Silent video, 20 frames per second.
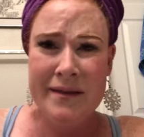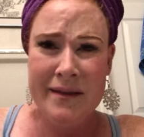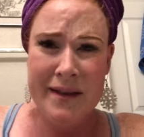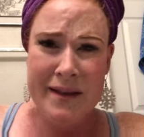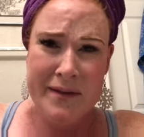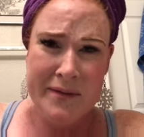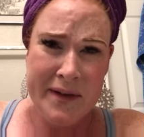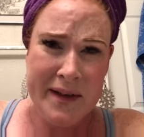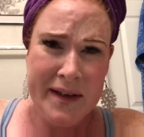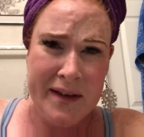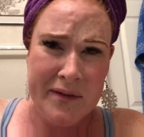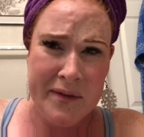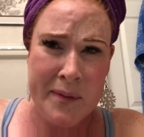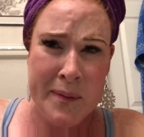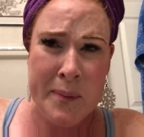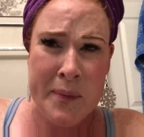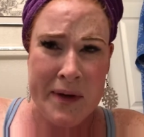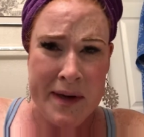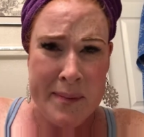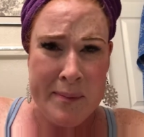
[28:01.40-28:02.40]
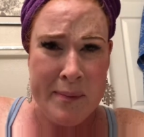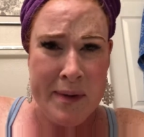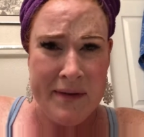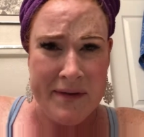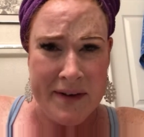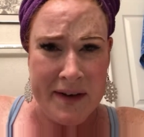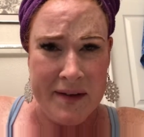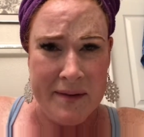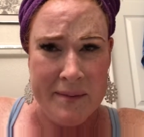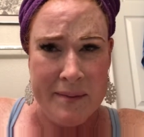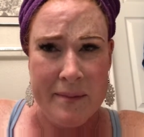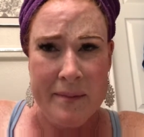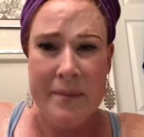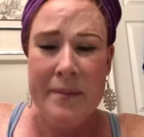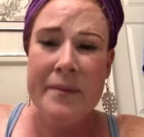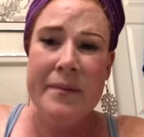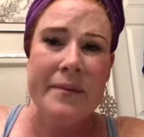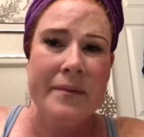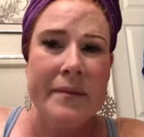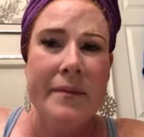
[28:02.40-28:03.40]
As of right now, for pretty puffy,
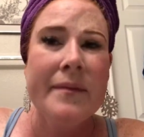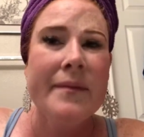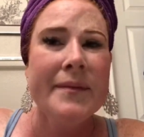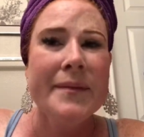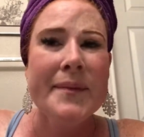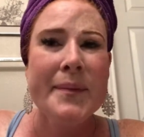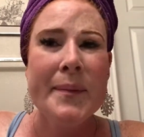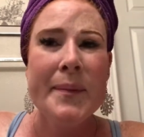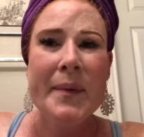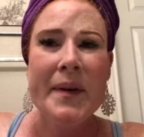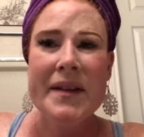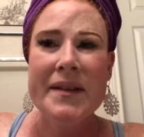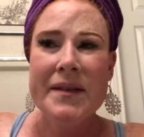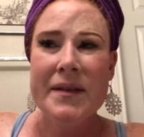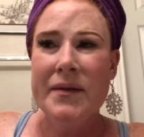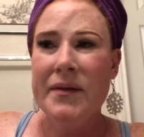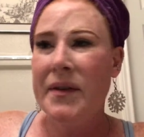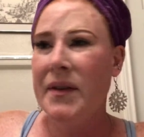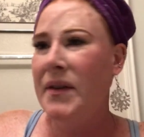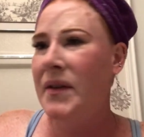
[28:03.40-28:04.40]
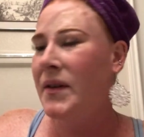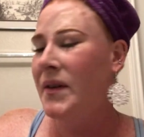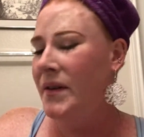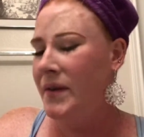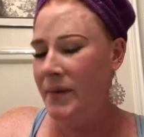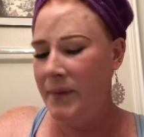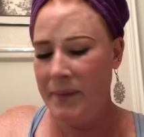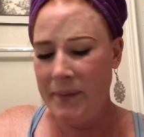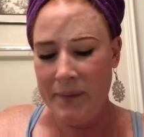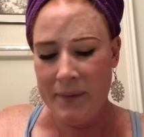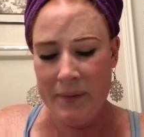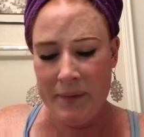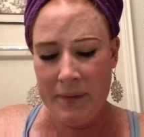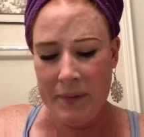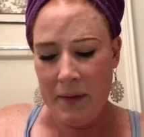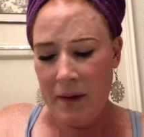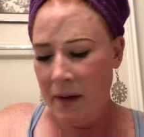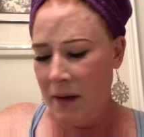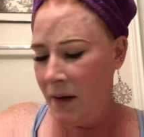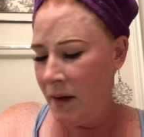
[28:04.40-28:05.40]
but I still feel good.
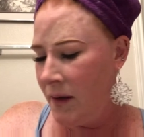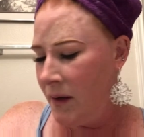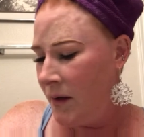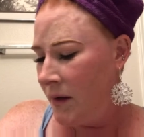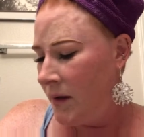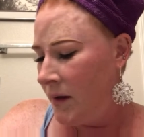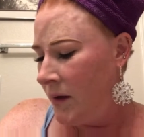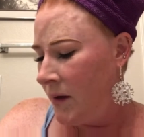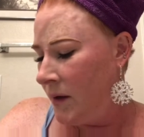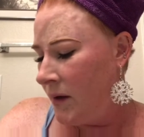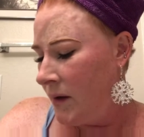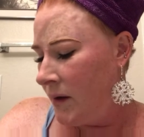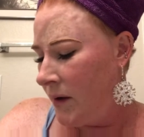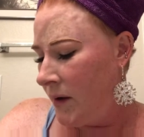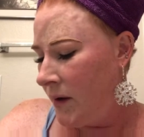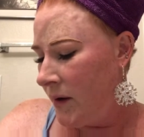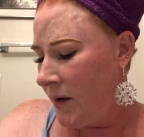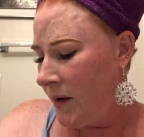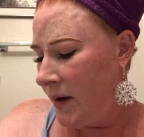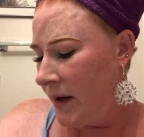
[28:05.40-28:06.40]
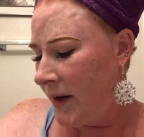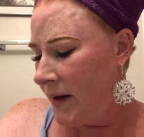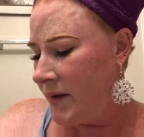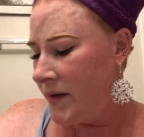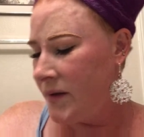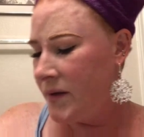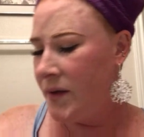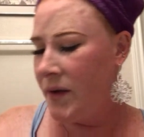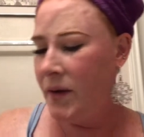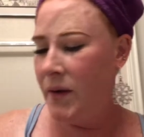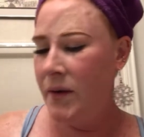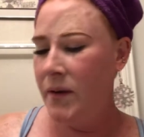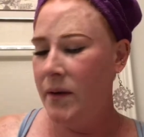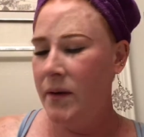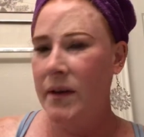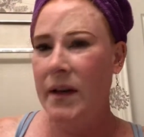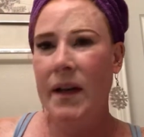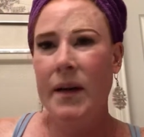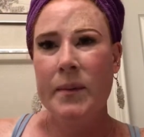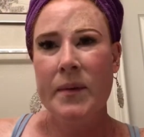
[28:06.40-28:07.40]
All right,
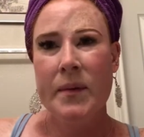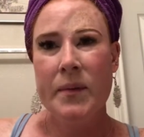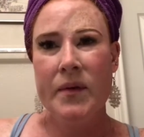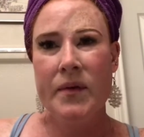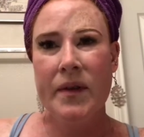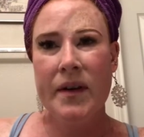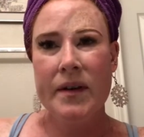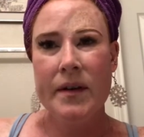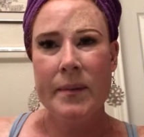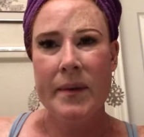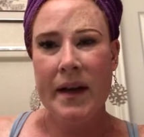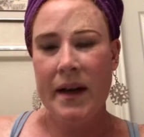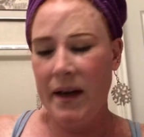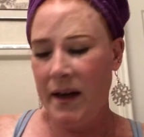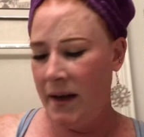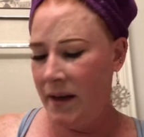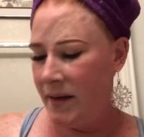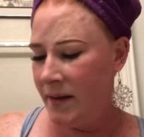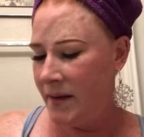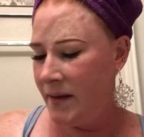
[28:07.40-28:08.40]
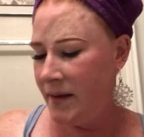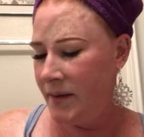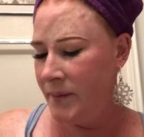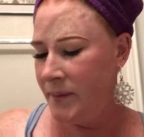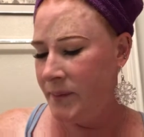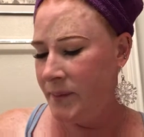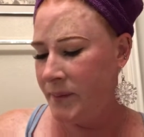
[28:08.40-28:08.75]
so now I'm gonna move on to my eyes.